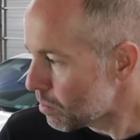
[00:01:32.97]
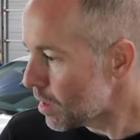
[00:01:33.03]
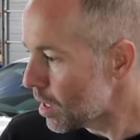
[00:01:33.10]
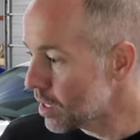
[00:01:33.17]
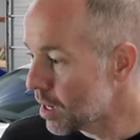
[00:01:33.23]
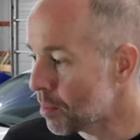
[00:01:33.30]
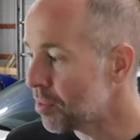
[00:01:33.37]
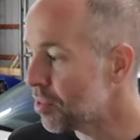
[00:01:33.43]

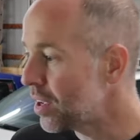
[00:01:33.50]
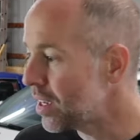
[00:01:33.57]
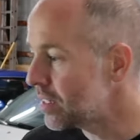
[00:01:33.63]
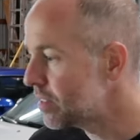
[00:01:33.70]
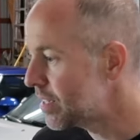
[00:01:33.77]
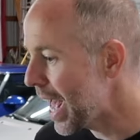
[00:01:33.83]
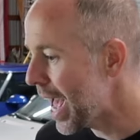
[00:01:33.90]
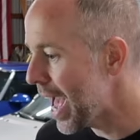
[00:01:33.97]
a couple
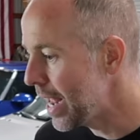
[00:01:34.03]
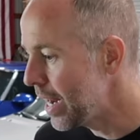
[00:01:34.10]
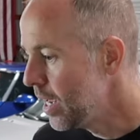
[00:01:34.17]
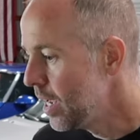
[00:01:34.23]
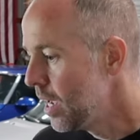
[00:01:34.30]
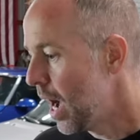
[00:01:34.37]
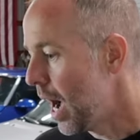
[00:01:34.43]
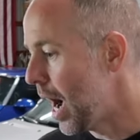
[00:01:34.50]
things
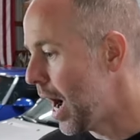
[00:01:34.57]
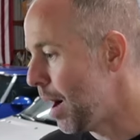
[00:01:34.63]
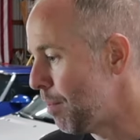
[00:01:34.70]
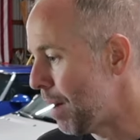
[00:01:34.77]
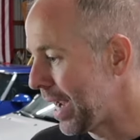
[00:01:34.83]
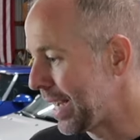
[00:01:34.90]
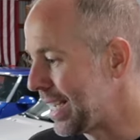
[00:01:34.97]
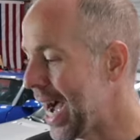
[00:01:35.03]
that
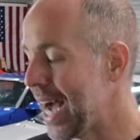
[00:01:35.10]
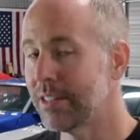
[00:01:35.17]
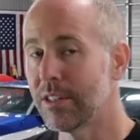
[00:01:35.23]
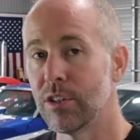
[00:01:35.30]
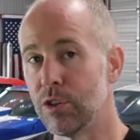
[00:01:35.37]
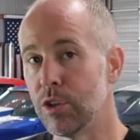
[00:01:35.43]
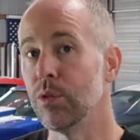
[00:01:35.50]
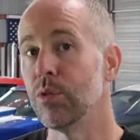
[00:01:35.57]
I got
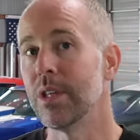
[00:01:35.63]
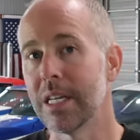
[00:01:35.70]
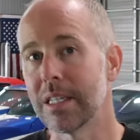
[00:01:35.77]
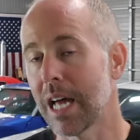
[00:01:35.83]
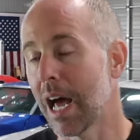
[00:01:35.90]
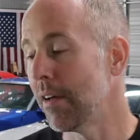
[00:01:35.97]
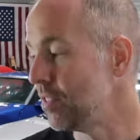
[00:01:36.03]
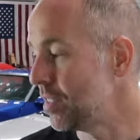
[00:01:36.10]
to do
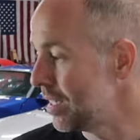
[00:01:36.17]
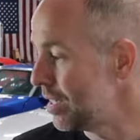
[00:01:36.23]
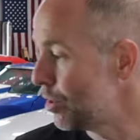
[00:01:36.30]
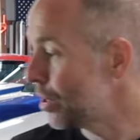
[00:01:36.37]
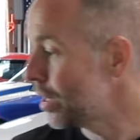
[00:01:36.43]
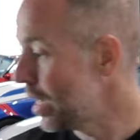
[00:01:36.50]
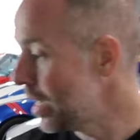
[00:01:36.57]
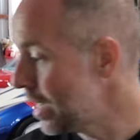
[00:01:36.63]
this. Obviously,
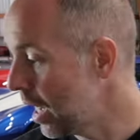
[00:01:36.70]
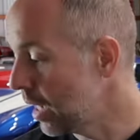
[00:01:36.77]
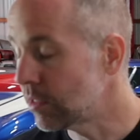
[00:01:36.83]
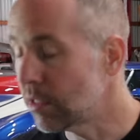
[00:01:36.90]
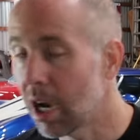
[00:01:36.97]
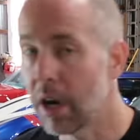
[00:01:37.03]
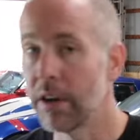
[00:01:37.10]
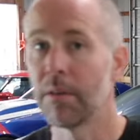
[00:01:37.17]
you're going to need a
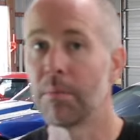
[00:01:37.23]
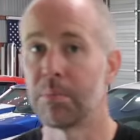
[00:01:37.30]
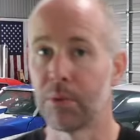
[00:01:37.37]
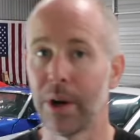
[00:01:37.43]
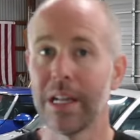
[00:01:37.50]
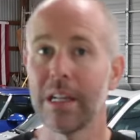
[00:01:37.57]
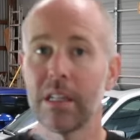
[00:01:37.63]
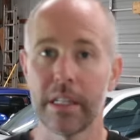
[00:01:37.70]
ton of
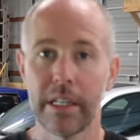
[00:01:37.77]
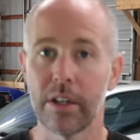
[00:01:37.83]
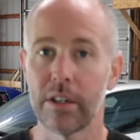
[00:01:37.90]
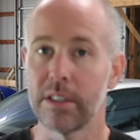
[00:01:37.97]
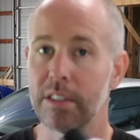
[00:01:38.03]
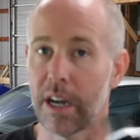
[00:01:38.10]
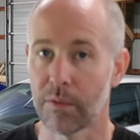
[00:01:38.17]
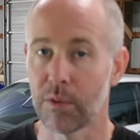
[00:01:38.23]
brake cleaner,
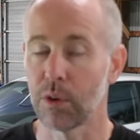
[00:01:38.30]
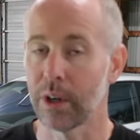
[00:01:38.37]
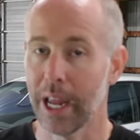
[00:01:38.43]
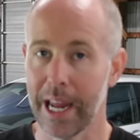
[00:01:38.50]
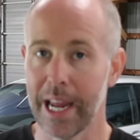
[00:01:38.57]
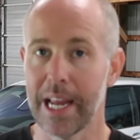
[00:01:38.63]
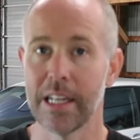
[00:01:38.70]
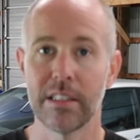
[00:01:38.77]
several
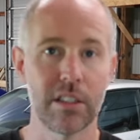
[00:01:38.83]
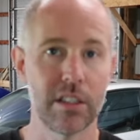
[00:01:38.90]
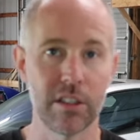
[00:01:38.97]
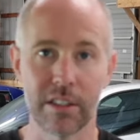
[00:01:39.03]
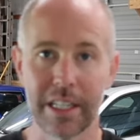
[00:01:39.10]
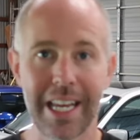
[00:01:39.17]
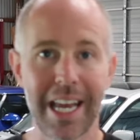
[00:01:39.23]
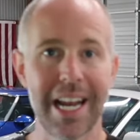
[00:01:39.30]
cans,
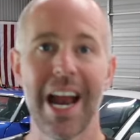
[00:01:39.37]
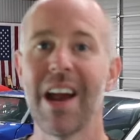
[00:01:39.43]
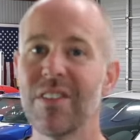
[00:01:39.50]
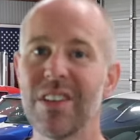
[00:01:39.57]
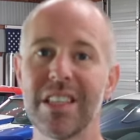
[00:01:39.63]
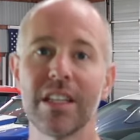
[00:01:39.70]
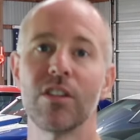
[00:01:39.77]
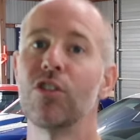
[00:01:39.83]
just to get
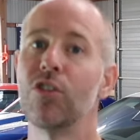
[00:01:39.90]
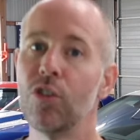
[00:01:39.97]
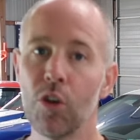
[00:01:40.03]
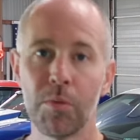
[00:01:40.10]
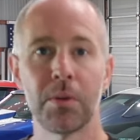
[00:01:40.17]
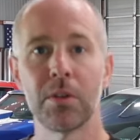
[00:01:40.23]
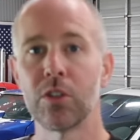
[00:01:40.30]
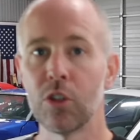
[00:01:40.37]
everything
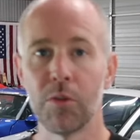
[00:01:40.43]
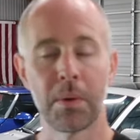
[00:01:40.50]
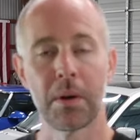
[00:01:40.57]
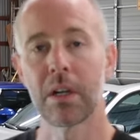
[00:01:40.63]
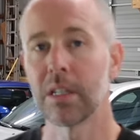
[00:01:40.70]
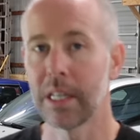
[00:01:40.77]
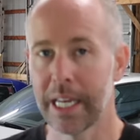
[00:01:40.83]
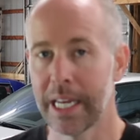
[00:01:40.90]
super
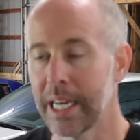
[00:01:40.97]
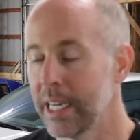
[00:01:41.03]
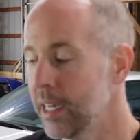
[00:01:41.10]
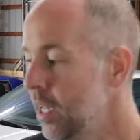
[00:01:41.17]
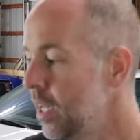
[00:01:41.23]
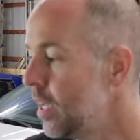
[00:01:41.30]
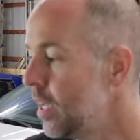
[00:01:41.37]
clean.